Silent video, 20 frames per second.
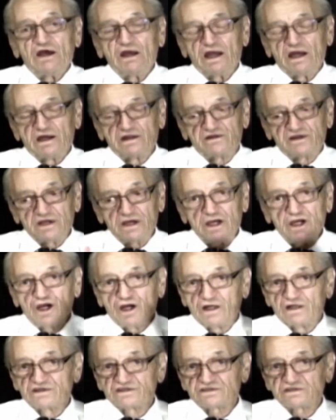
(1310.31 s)
It
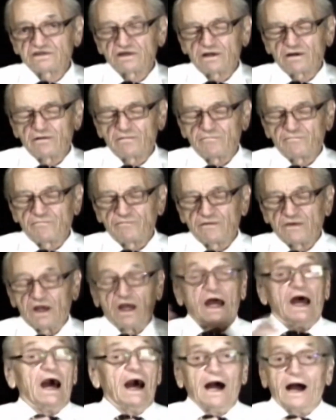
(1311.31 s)
is,
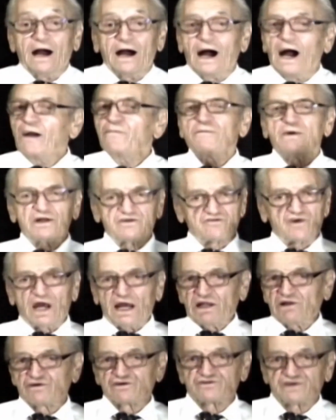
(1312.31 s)
I'm not
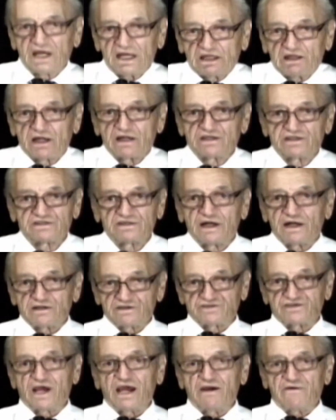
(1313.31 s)
trying to say that it's
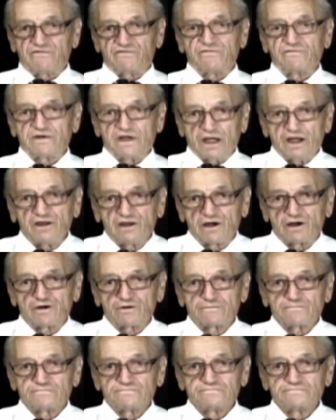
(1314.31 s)
not safe either.
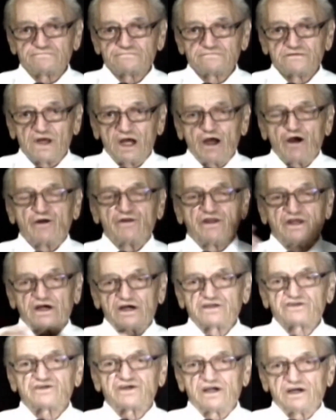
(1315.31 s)

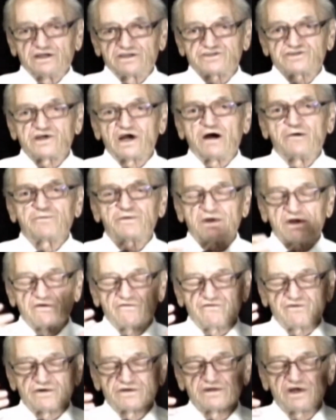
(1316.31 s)
This is something
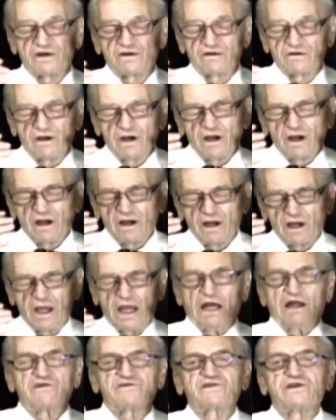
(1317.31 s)
for the
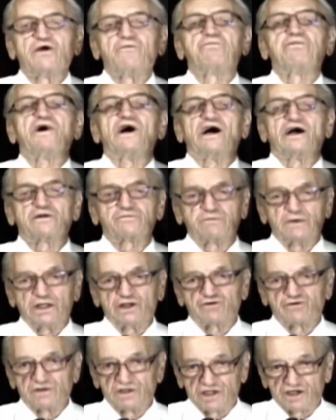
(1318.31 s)
health
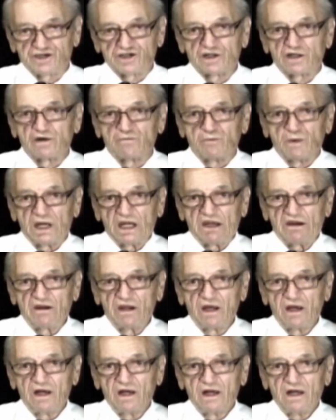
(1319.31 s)
department to determine.
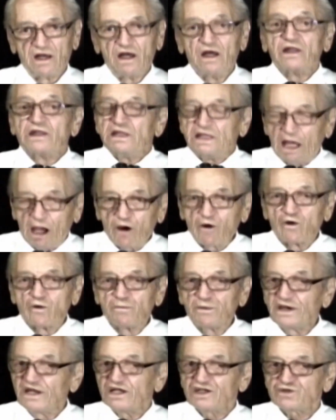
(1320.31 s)
They will
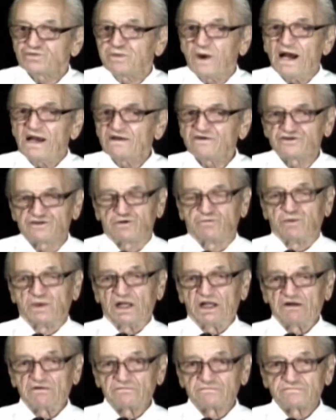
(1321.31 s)
be
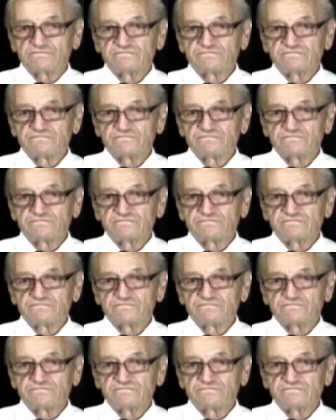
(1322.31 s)
responsible.